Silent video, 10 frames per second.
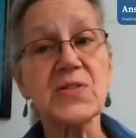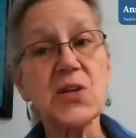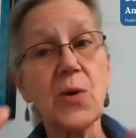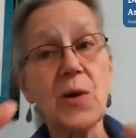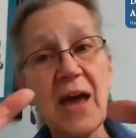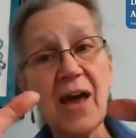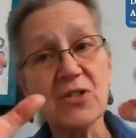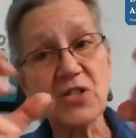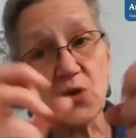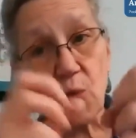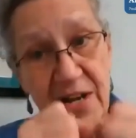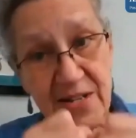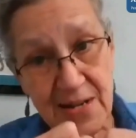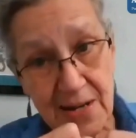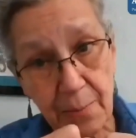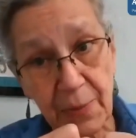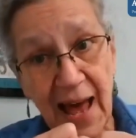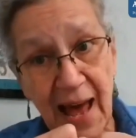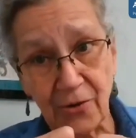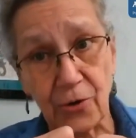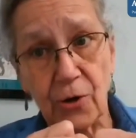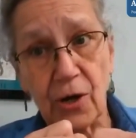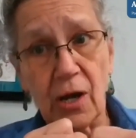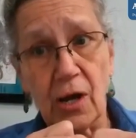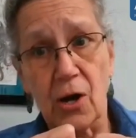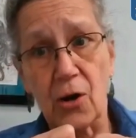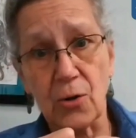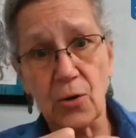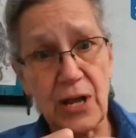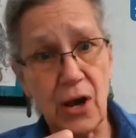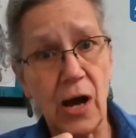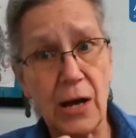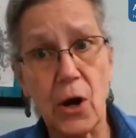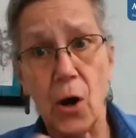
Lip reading: And so we may have a squeezing bladder early on.